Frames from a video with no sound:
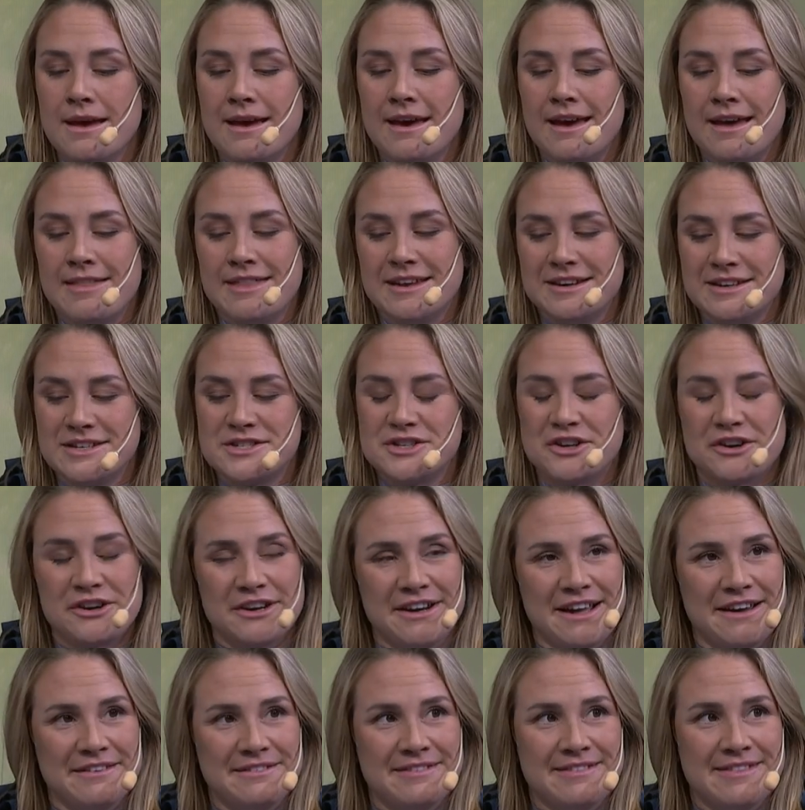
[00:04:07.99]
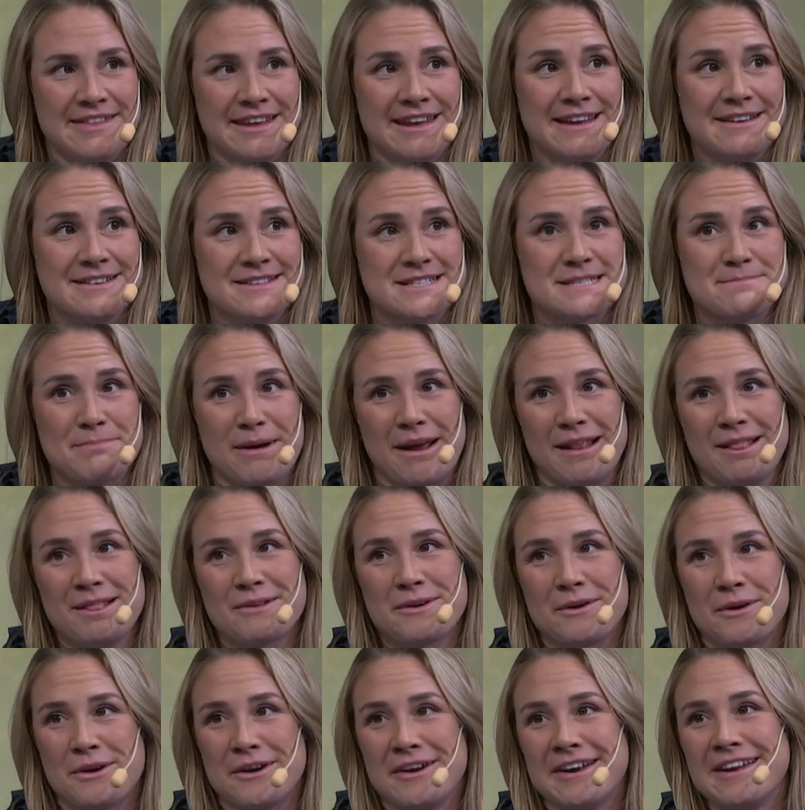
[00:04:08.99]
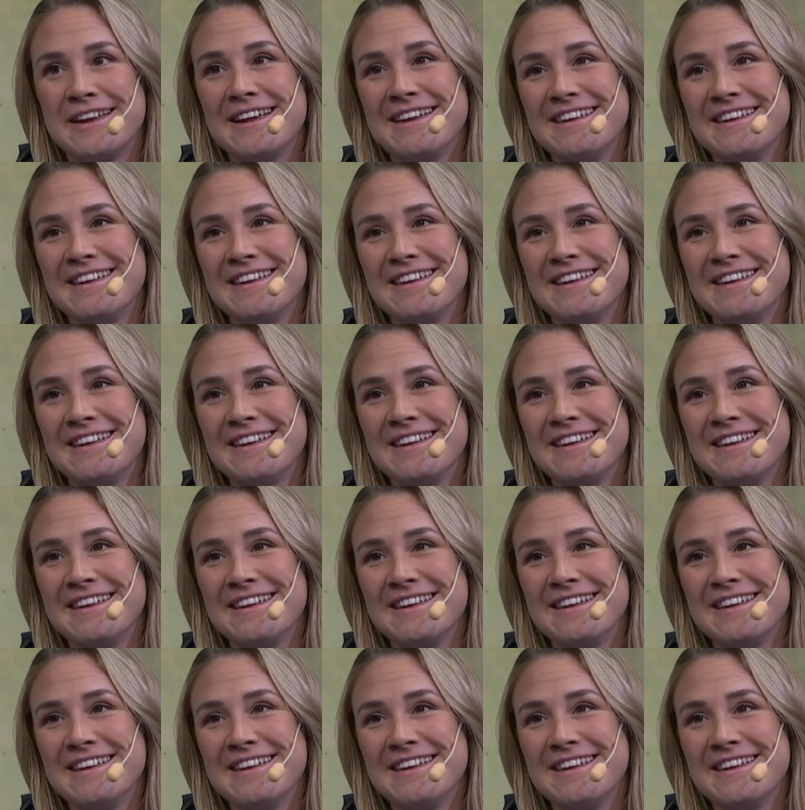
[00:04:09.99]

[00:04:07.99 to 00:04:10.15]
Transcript: And then it turned out they hit the spinal cord